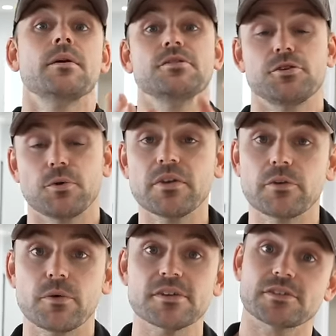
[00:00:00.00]
because you run
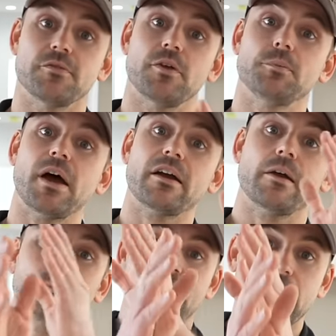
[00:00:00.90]
the risk of them not
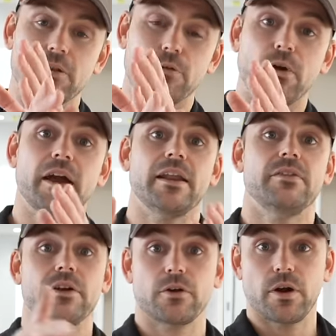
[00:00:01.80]
coming together right
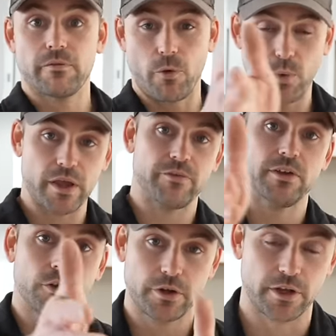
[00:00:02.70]
and then you're gonna have a
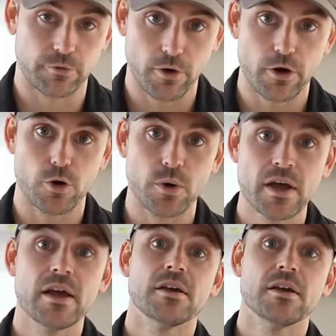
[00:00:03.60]
wavy looking row.